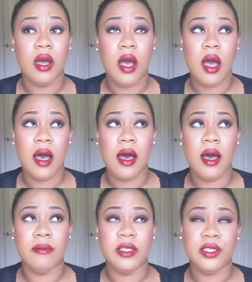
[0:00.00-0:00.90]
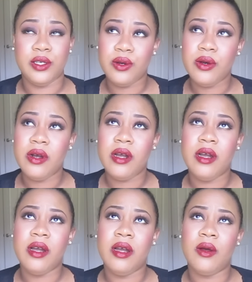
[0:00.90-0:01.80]
um, the
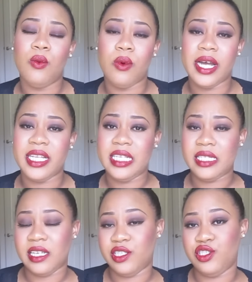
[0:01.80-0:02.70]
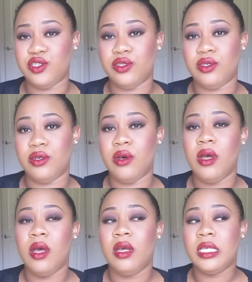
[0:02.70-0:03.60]
Dior One Essential
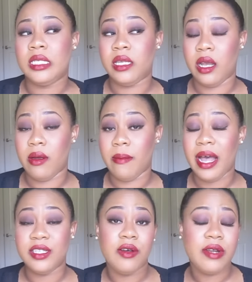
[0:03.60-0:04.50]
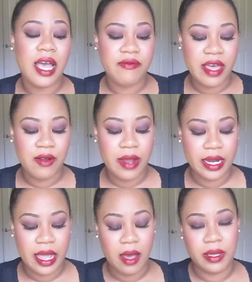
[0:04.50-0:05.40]
serum. I don't have that right
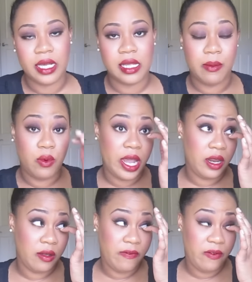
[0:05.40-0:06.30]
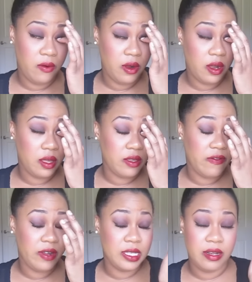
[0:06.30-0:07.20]
now because I'm waiting for the
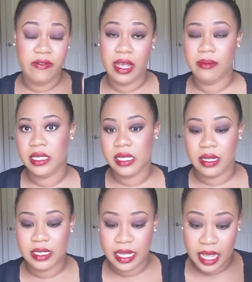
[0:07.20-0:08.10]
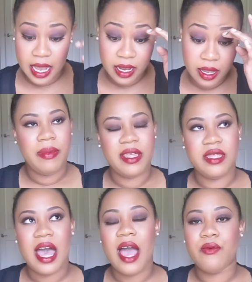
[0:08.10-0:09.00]
friends and family sale to get it.
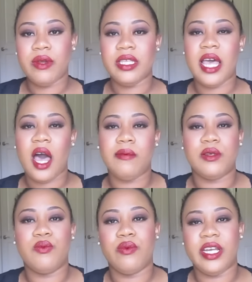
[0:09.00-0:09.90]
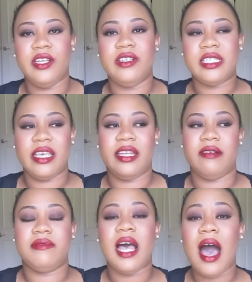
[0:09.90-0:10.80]
But that really helps rid your skin
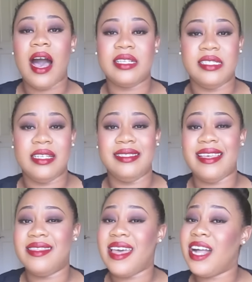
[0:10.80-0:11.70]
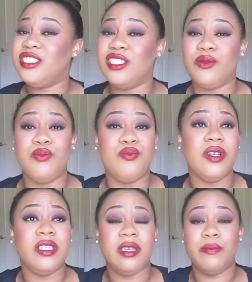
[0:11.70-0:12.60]
of toxins and that just
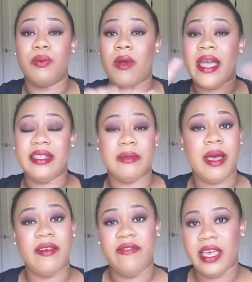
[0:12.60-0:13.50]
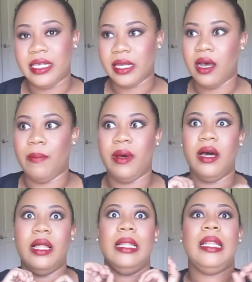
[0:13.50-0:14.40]
really brightens my face up
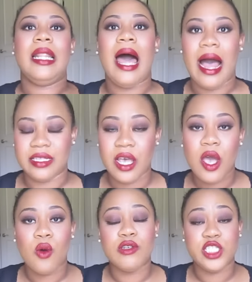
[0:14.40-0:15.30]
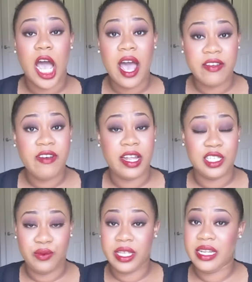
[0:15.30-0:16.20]
a lot, which I find
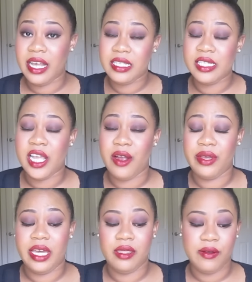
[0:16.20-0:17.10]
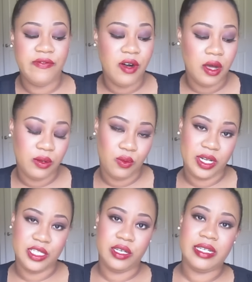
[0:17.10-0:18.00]
is really necessary in the fall and
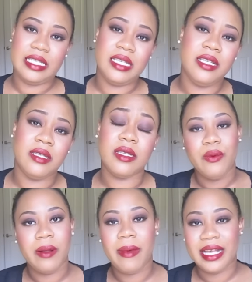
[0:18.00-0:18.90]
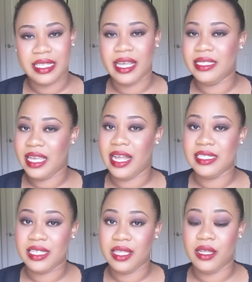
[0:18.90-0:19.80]
winter seasons when my skin
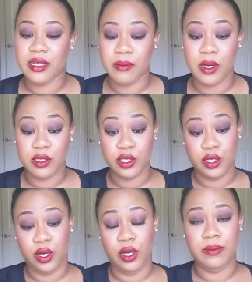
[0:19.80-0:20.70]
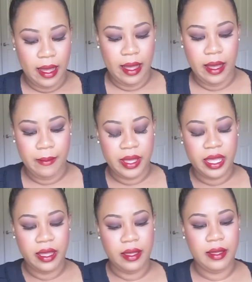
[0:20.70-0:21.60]
tends to look most dull. Um,
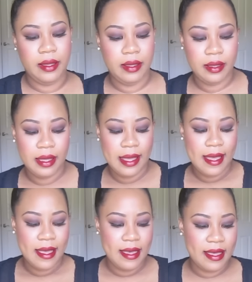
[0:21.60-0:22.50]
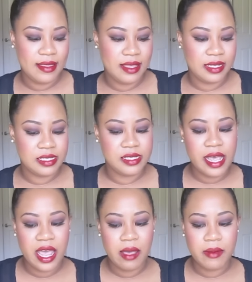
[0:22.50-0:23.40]
in the
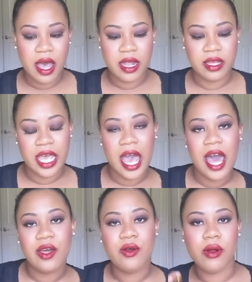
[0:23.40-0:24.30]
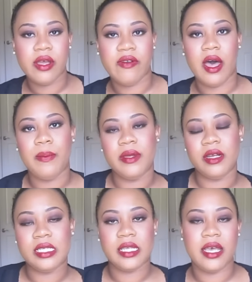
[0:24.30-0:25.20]
same kind of category of helping
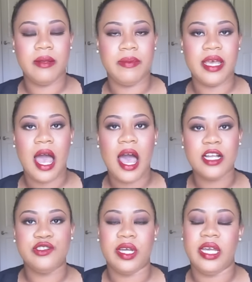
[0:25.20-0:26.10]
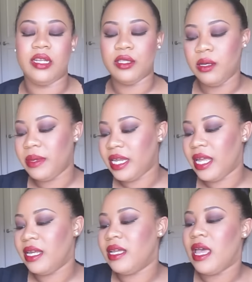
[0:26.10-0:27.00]
your skin be hydrated and
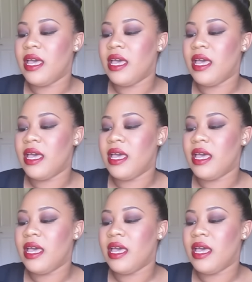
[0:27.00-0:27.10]
illuminated,